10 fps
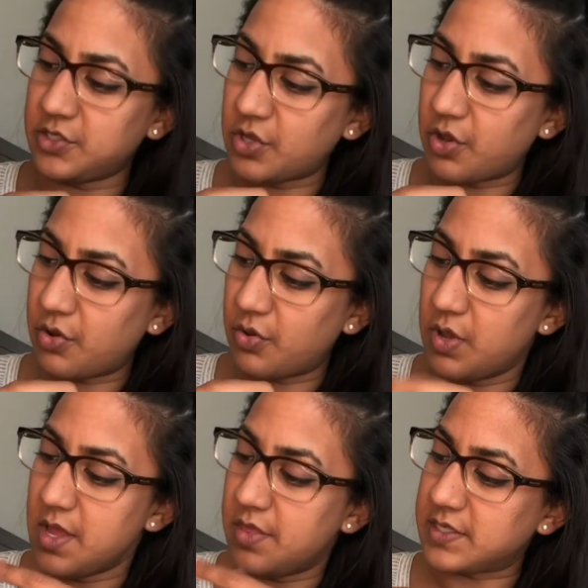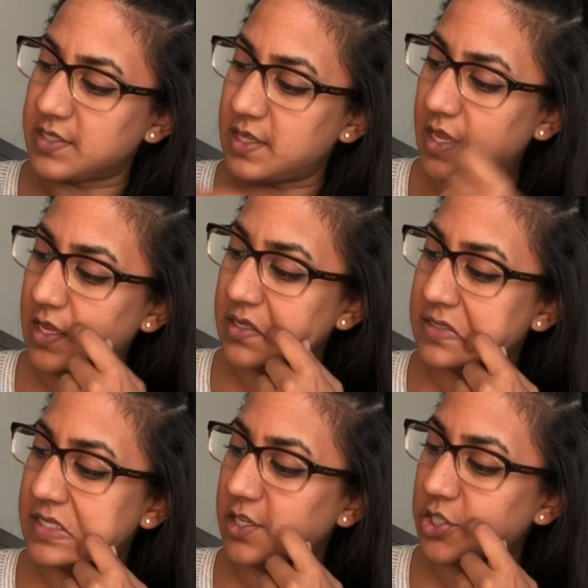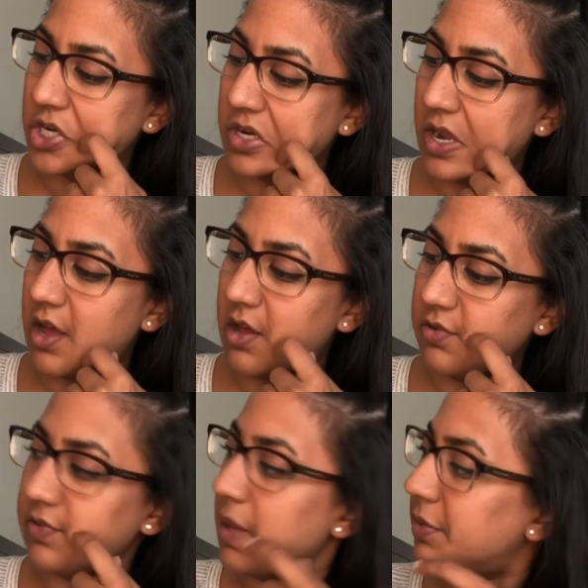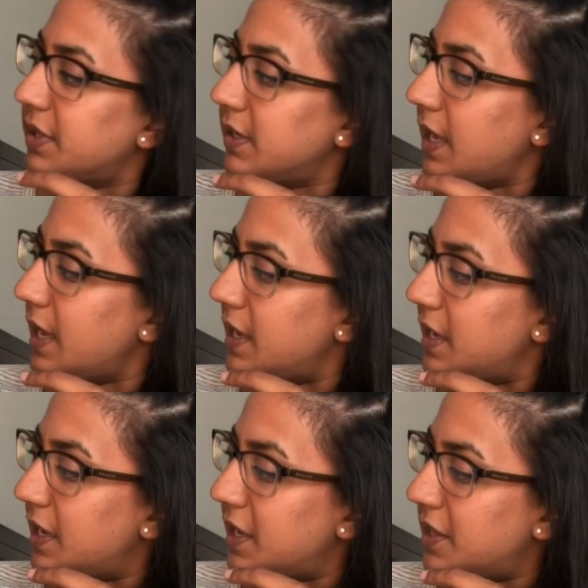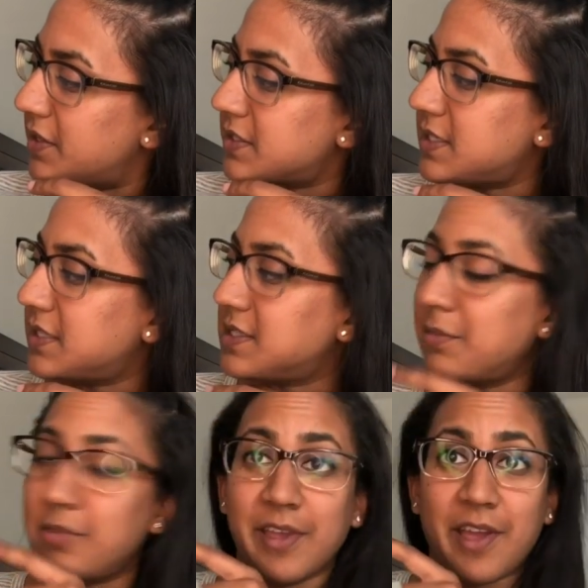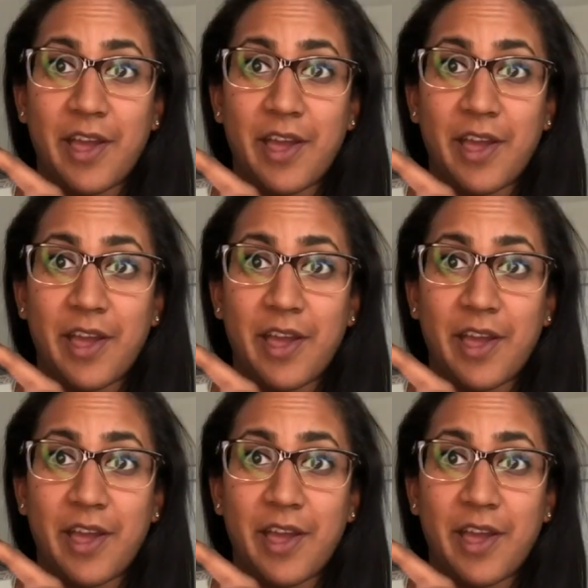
so this is the signature of Kipling, and this says something.